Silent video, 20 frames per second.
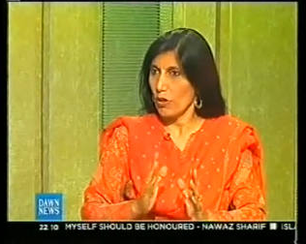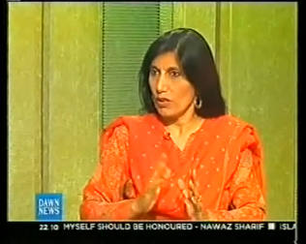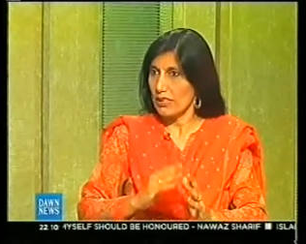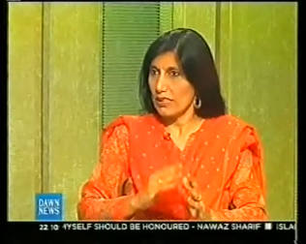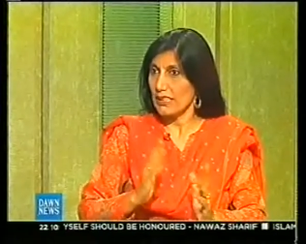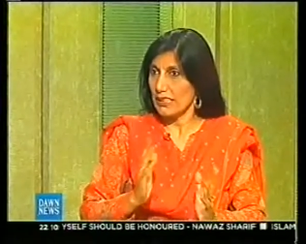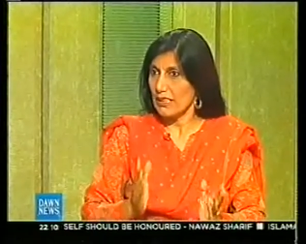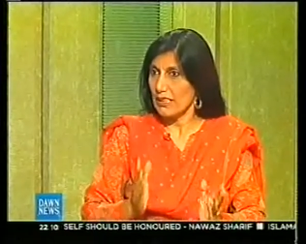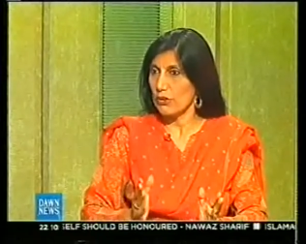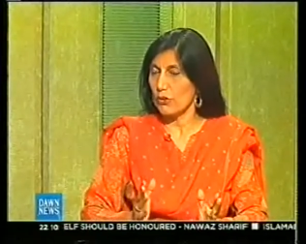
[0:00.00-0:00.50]
he
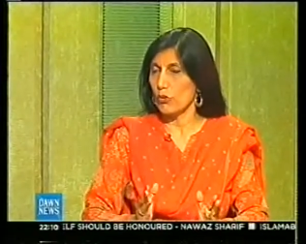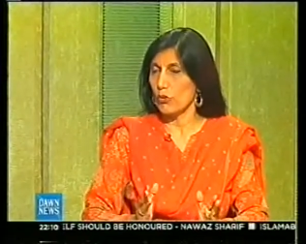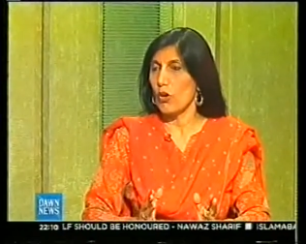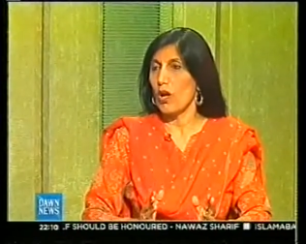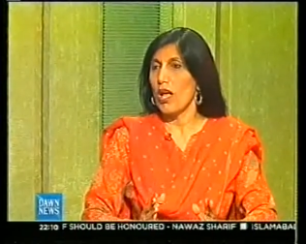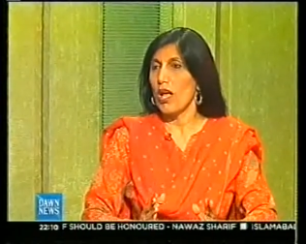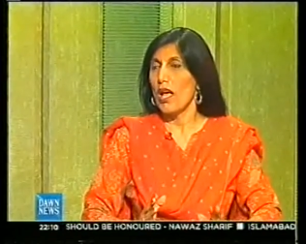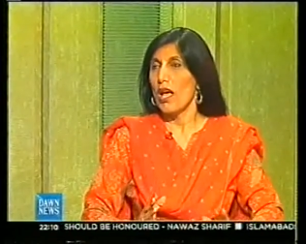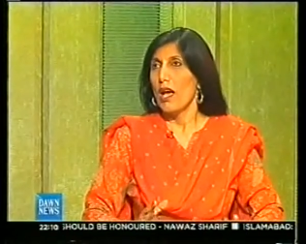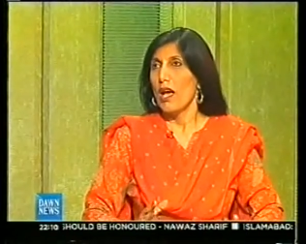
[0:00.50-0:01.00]
didn't do.
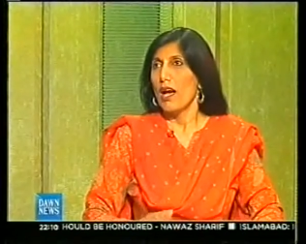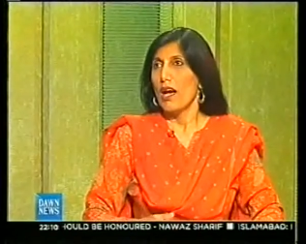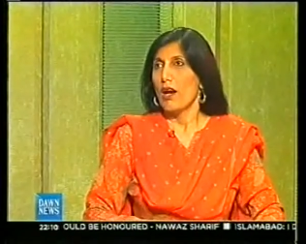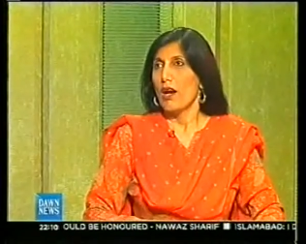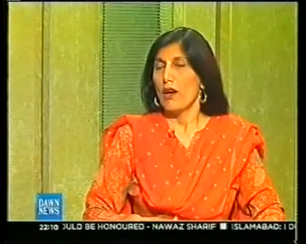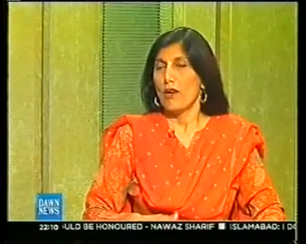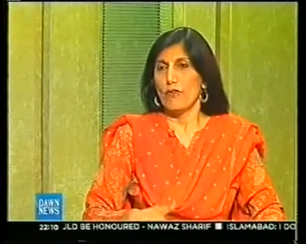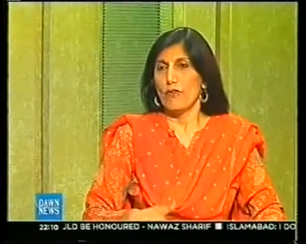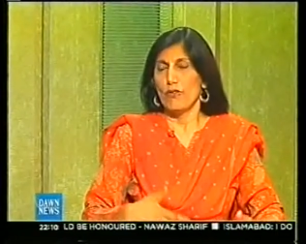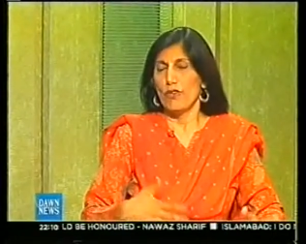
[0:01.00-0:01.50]

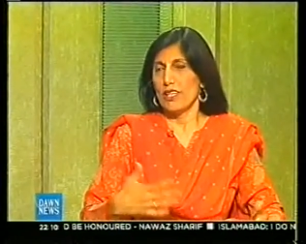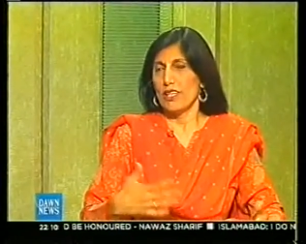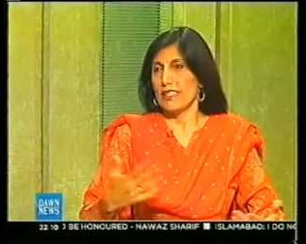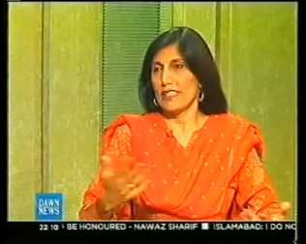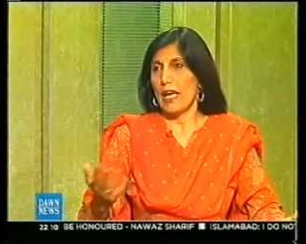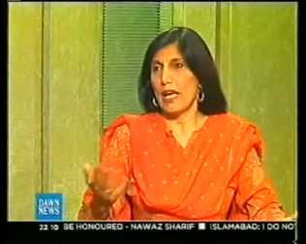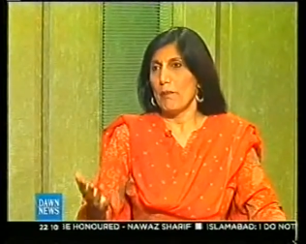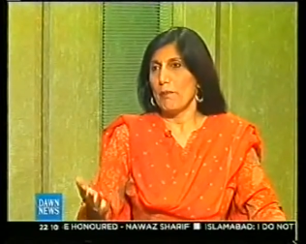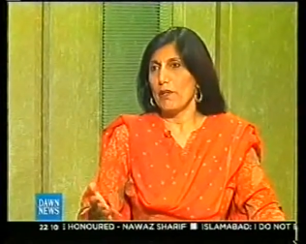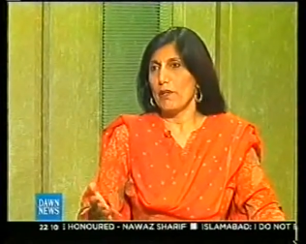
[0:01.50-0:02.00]
For
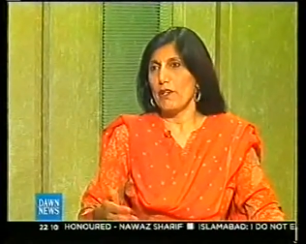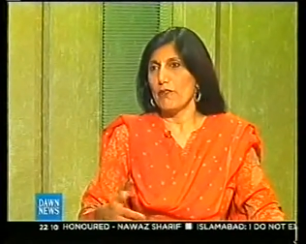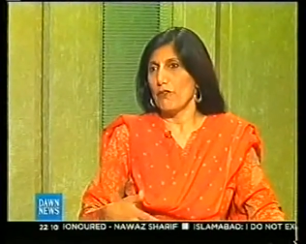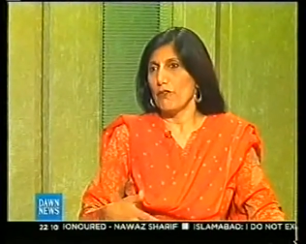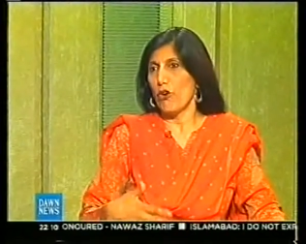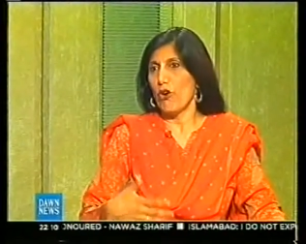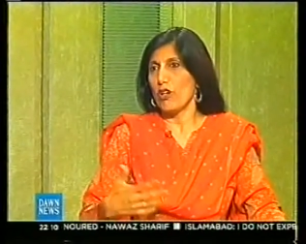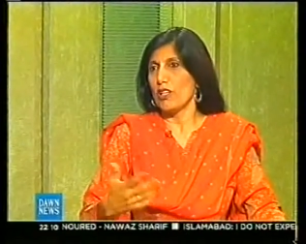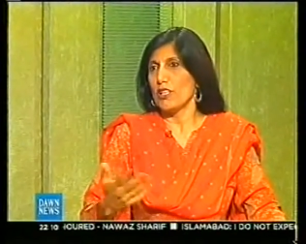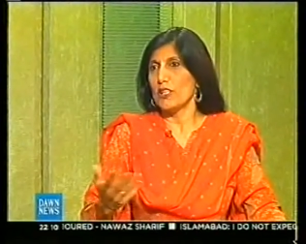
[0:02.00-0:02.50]
example, if
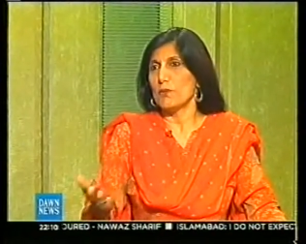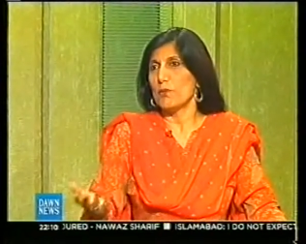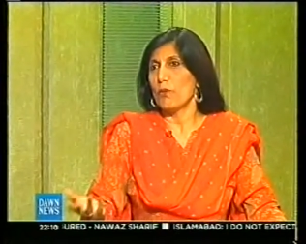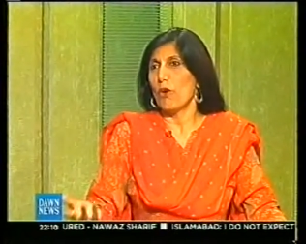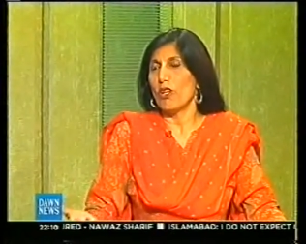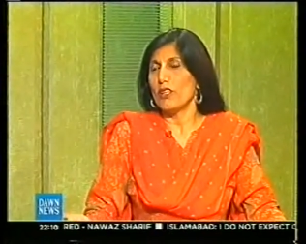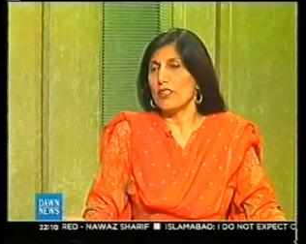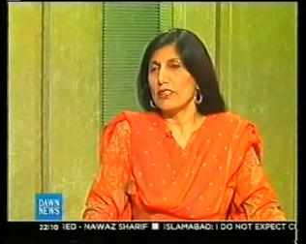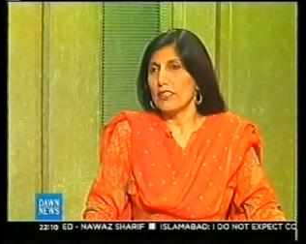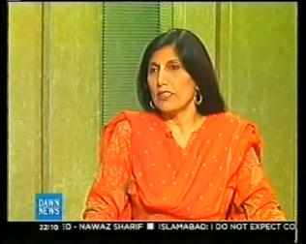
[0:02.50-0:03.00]
all his
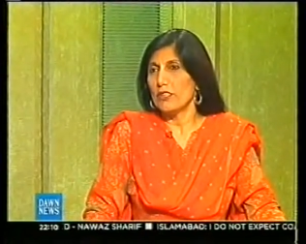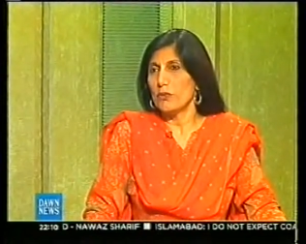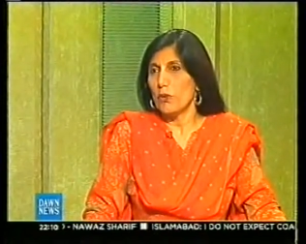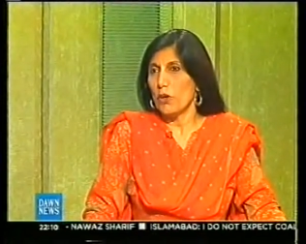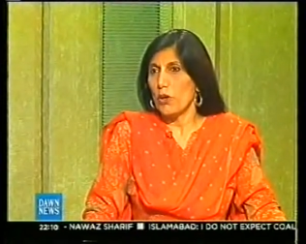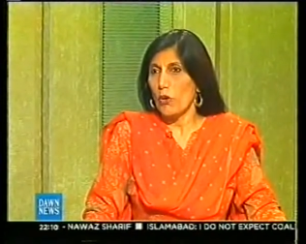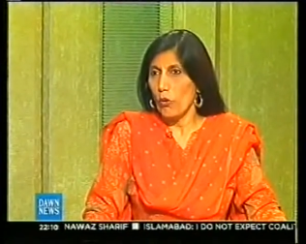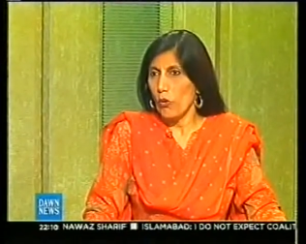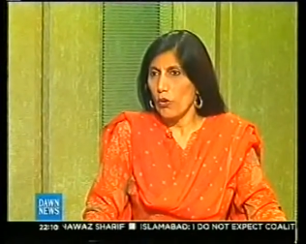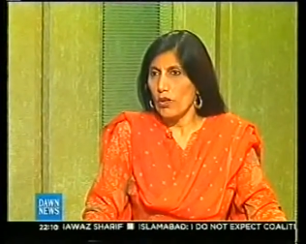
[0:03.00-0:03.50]
policies were
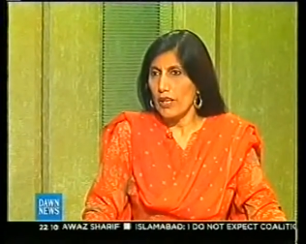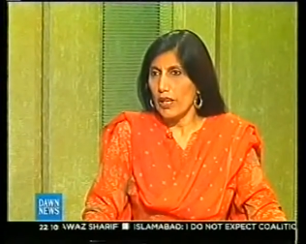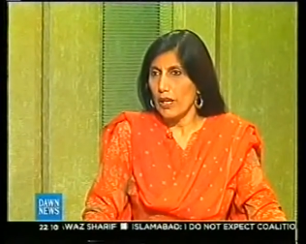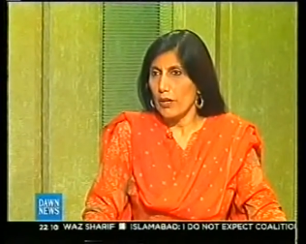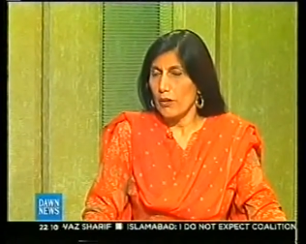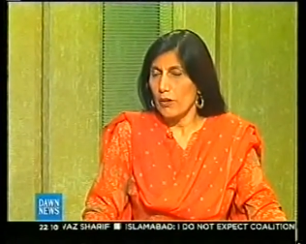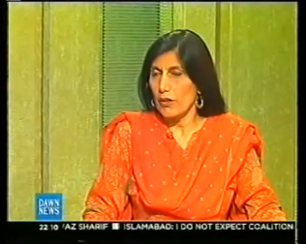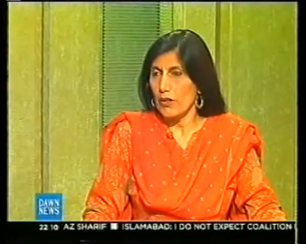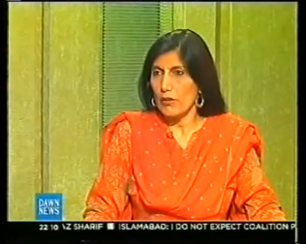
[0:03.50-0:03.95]
okay,